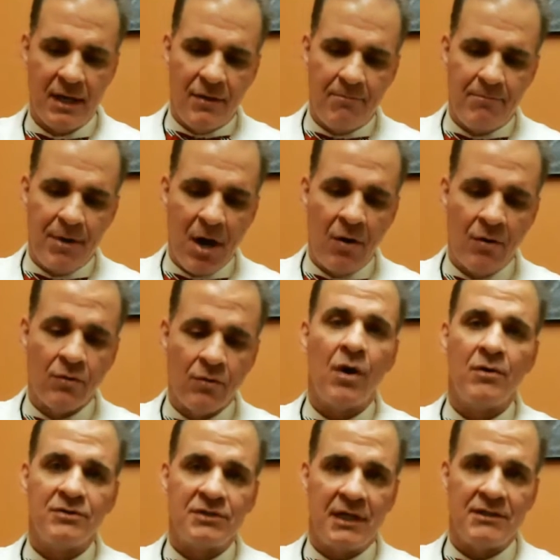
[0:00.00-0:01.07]
The bone
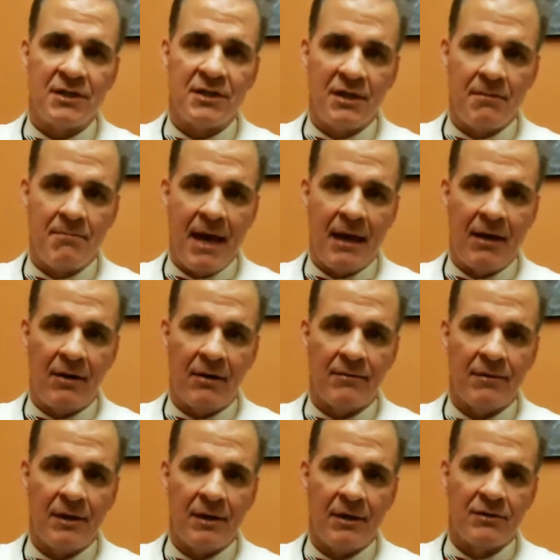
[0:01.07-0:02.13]
grows into the
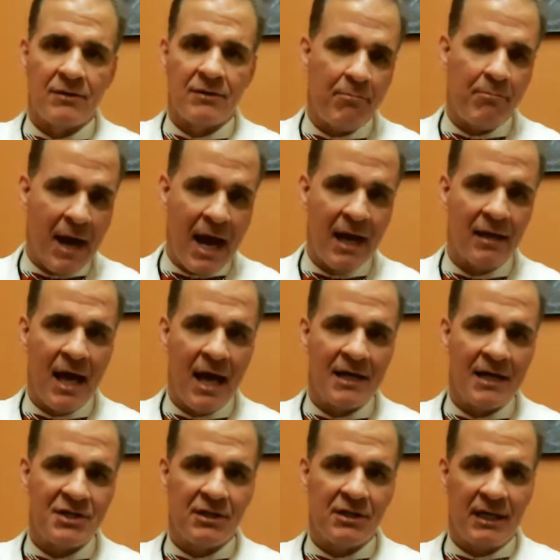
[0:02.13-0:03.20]
metal. So it
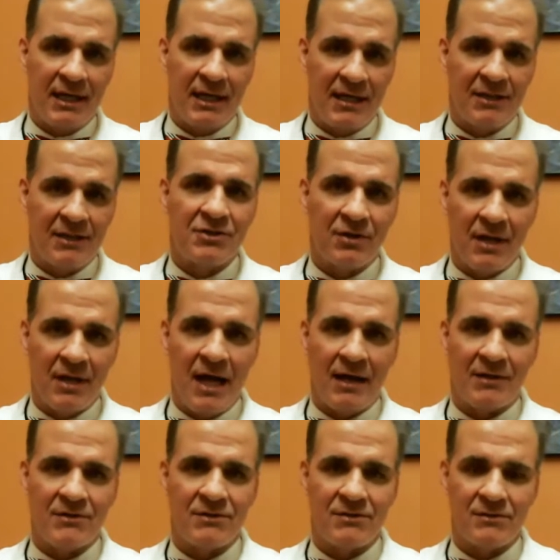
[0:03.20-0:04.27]
biologically
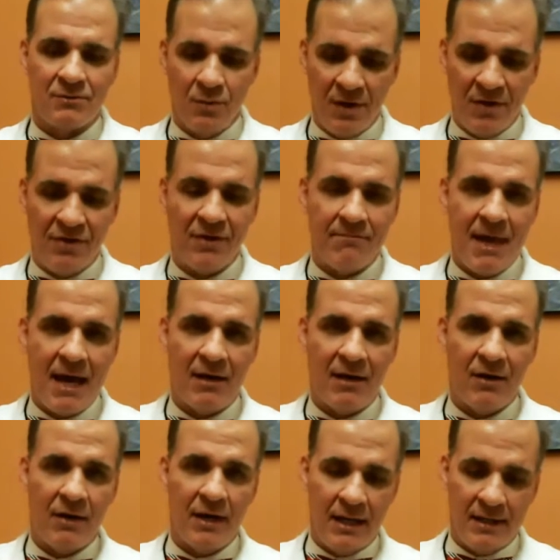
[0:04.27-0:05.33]
interlocks with the
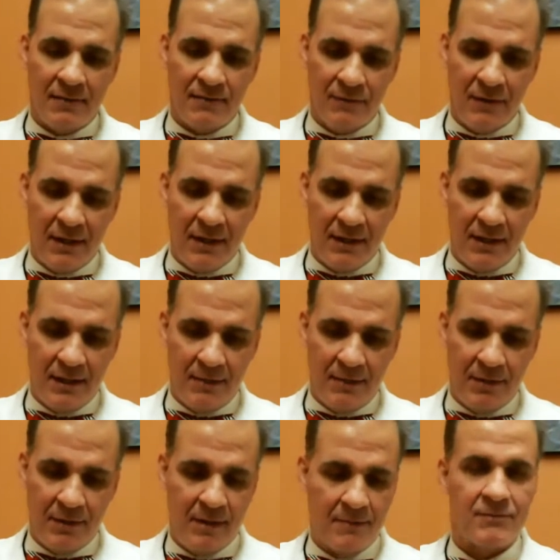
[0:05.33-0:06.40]
metal, and
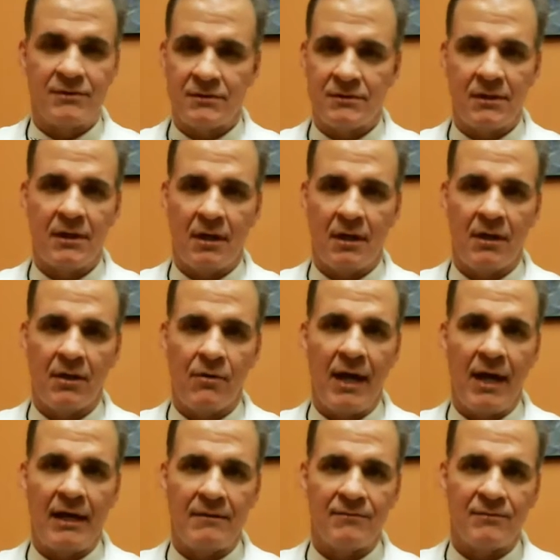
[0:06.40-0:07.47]
it becomes, a
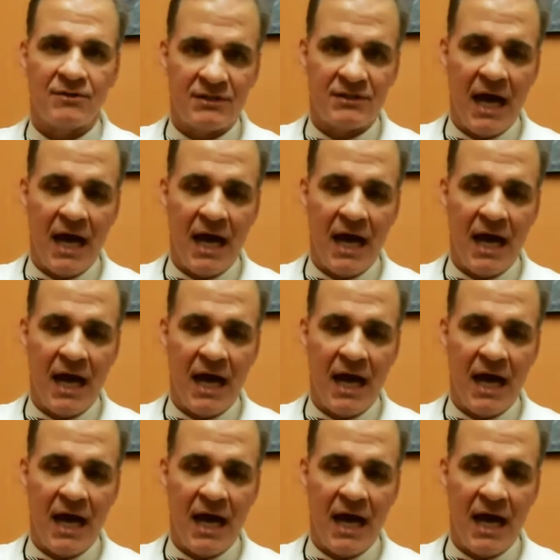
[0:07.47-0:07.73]
great